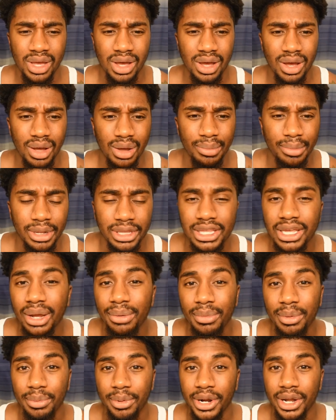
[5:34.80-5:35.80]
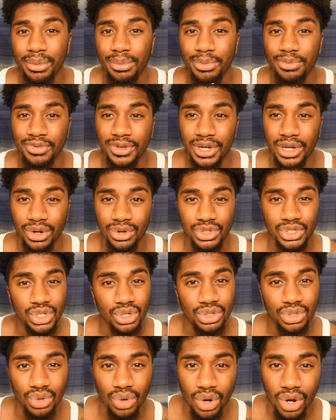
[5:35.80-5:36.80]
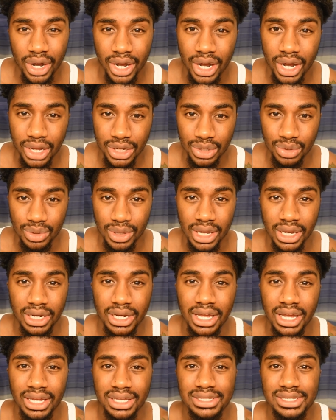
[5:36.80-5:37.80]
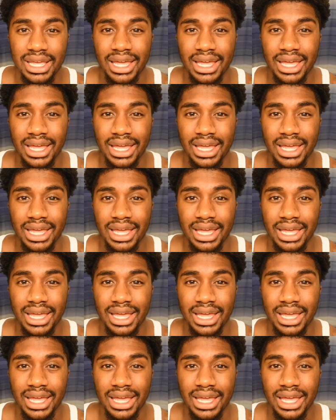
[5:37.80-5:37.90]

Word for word: I think I'm going to bring up a video and show you all how I do that next.